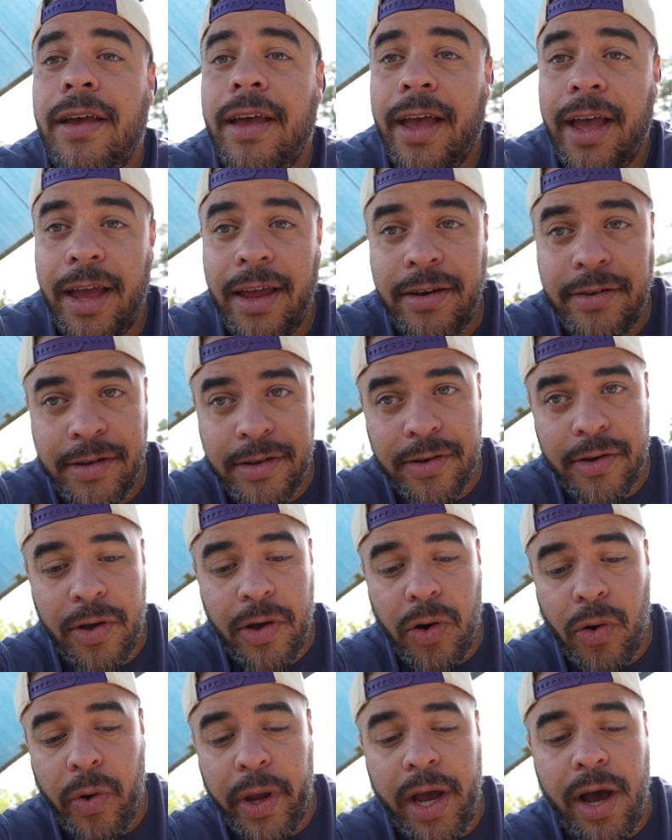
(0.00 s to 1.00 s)
and
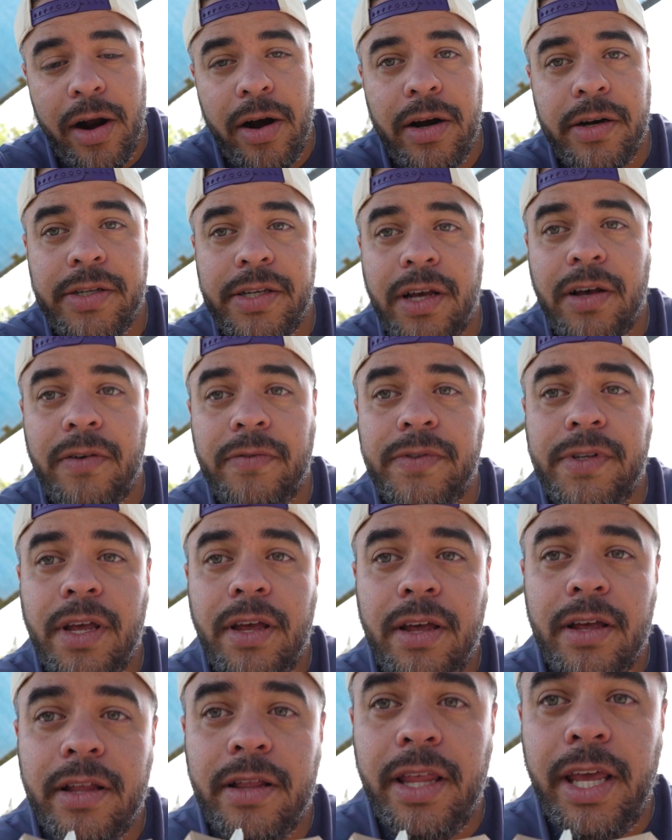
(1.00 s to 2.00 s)
we got ourselves
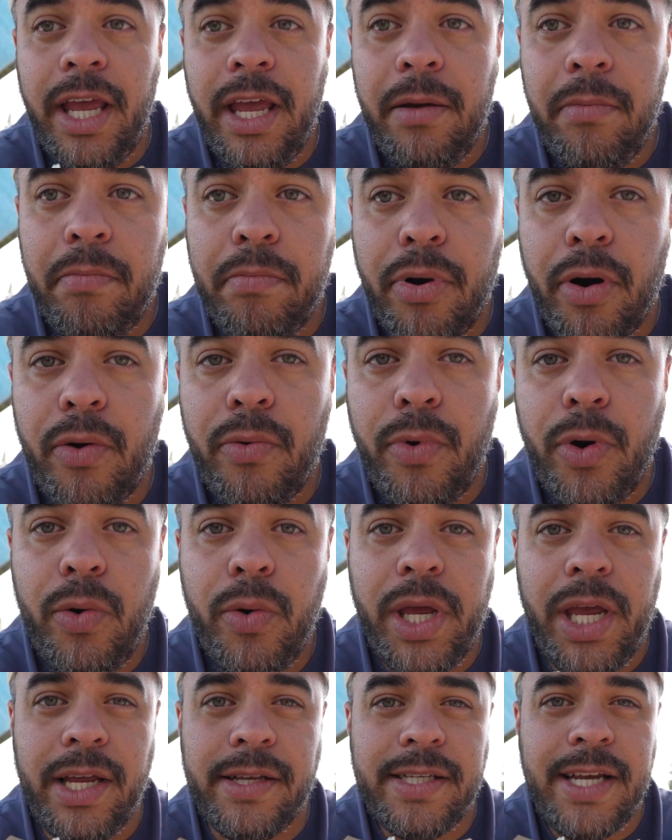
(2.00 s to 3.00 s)
the
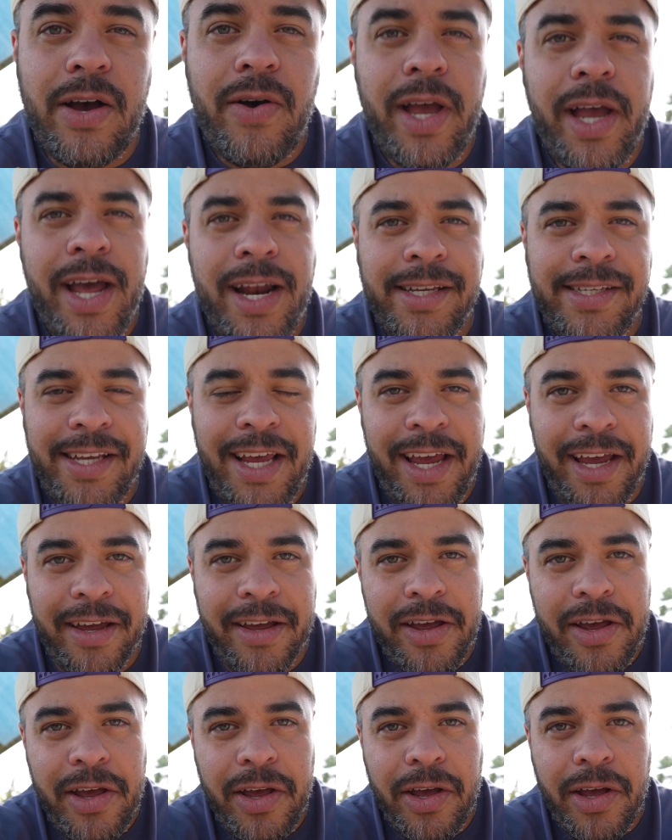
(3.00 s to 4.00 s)
pierogies. Now I gotta say,
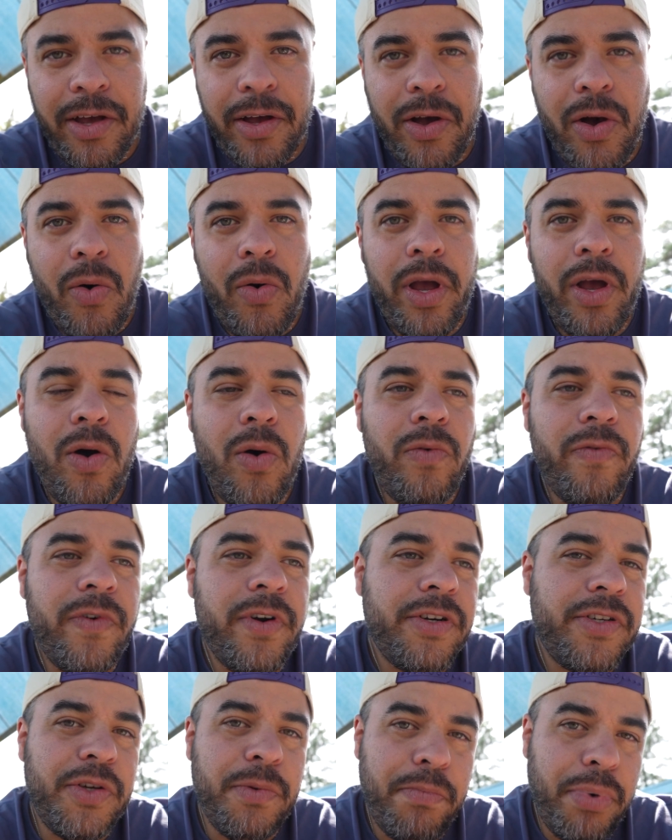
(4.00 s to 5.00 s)
going
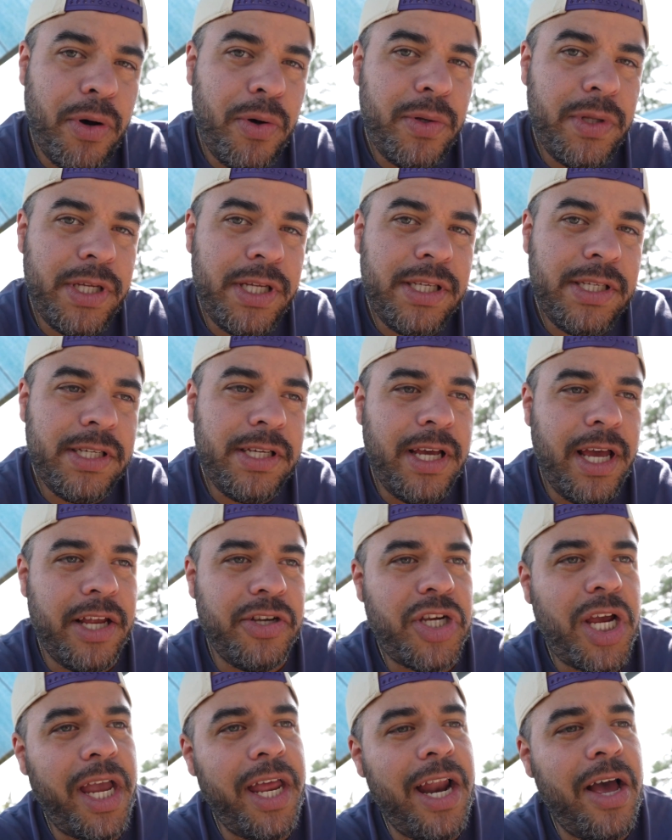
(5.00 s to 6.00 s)
over to Poland and
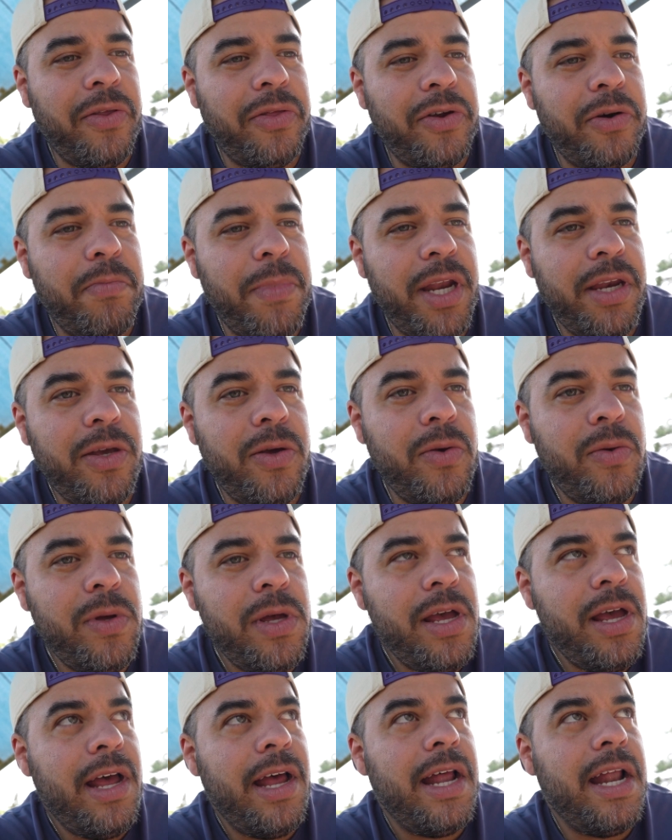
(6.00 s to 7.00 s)
checking out their menu,
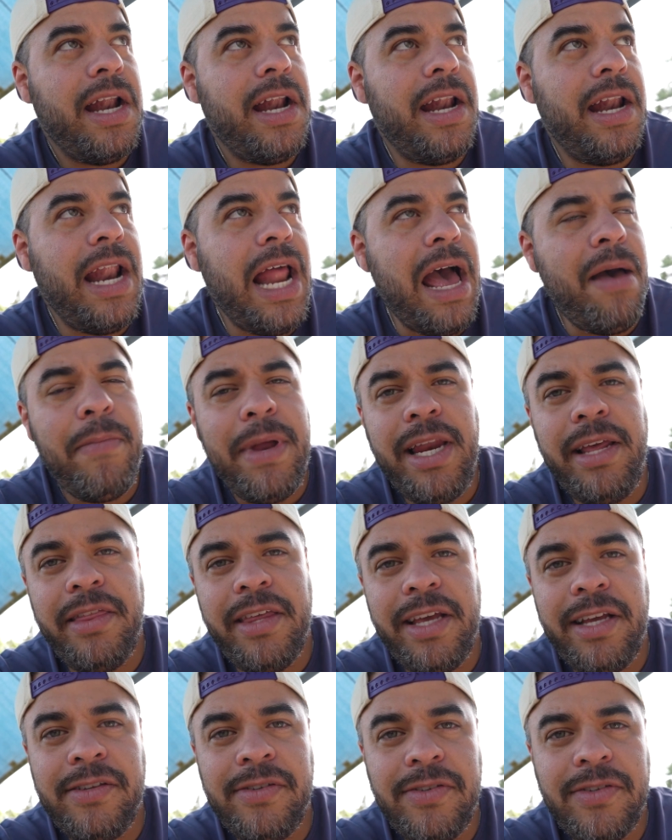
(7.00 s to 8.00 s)
not many
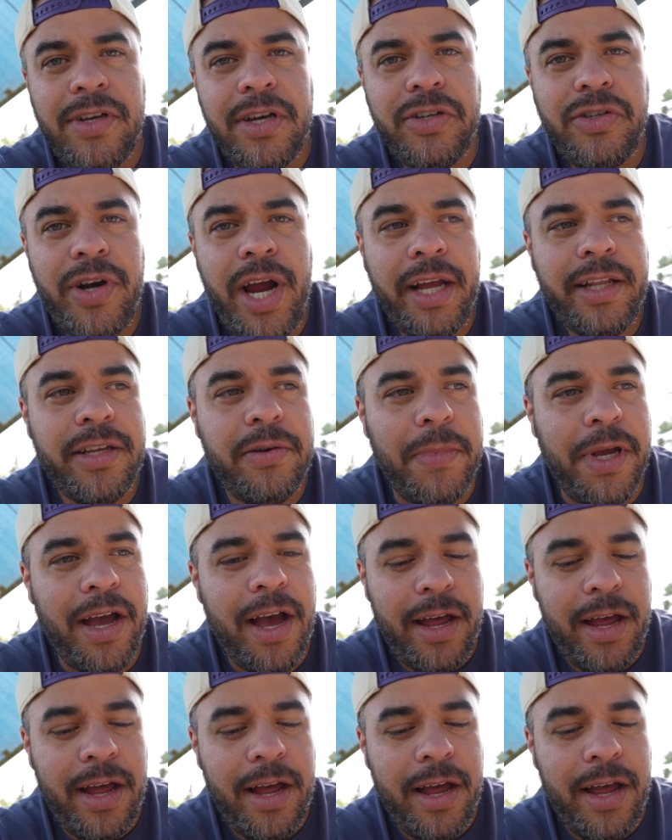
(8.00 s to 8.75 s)
things attracted me.